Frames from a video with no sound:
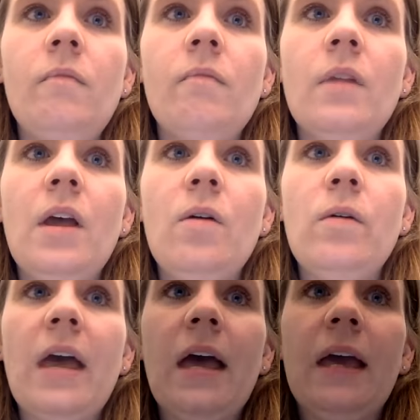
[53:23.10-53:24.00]

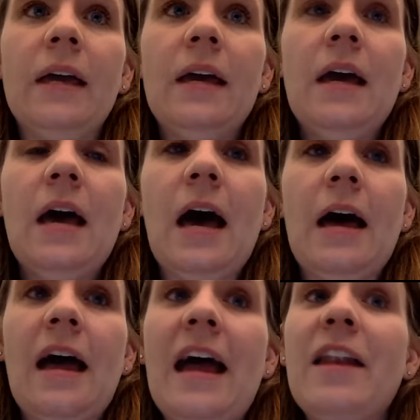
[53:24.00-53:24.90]
okay. Uh,
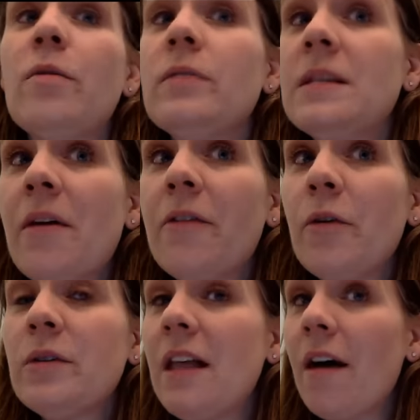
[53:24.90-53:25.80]
I know some other
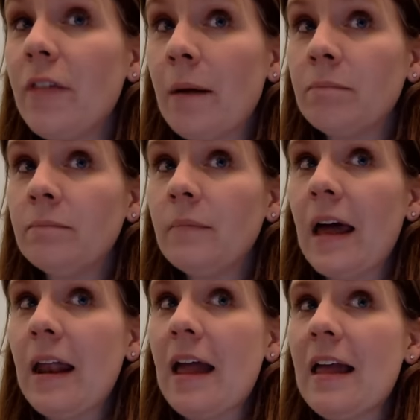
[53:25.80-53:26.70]
folks love them, and
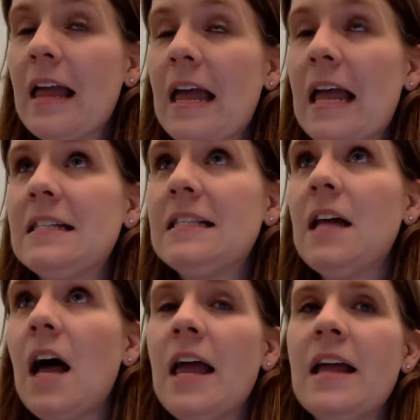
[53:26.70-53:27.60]
I, it's
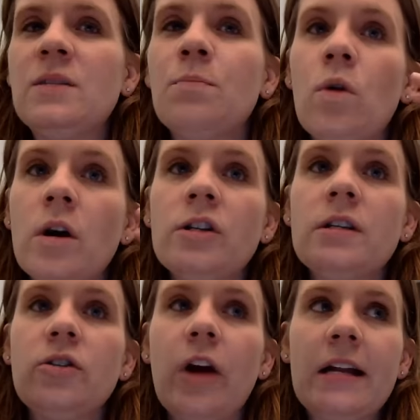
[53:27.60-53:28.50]
not. It's more just
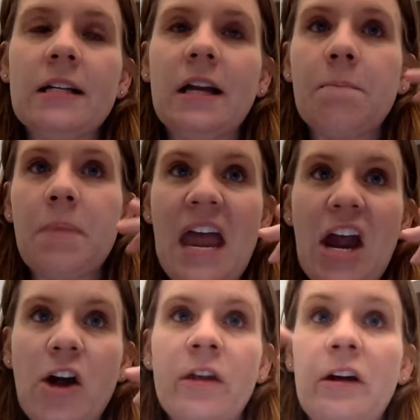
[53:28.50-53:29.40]
trying to
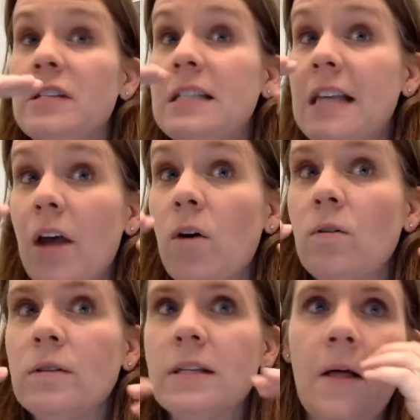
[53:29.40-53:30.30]
compare their
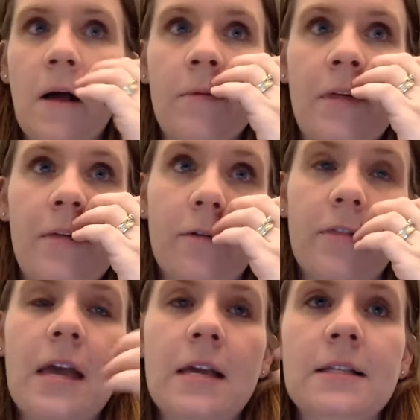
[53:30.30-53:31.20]
sales along with other
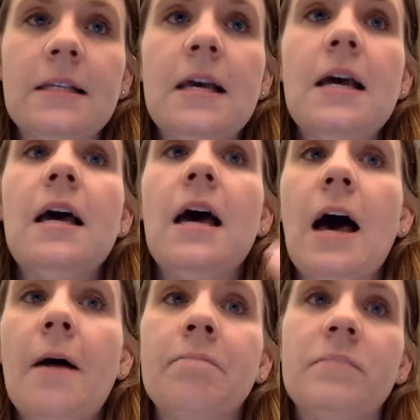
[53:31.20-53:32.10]
things.
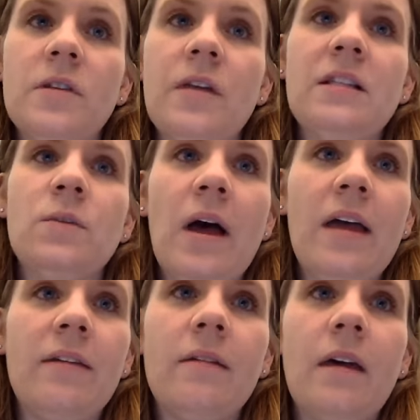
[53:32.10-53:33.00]
Um, so that's why
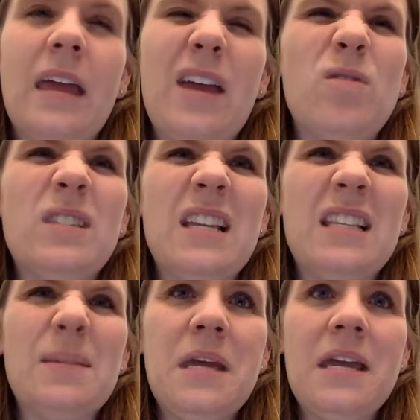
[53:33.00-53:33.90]
Ingles ends up
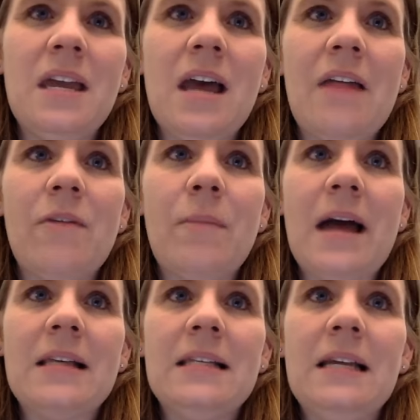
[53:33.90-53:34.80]
taking kind of a back
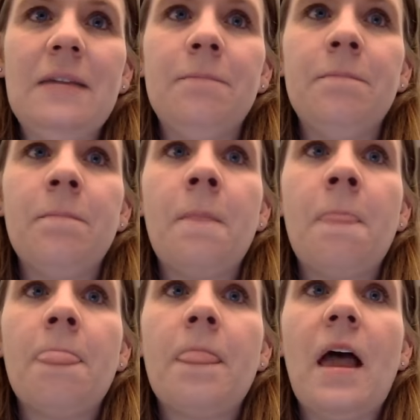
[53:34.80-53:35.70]
seat.
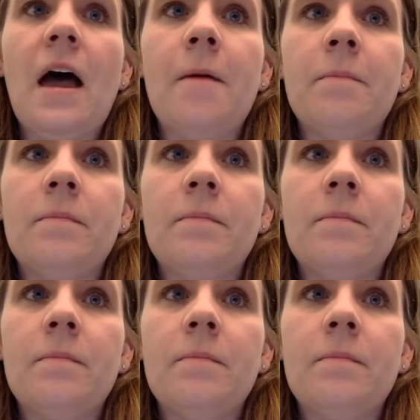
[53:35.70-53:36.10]
Um,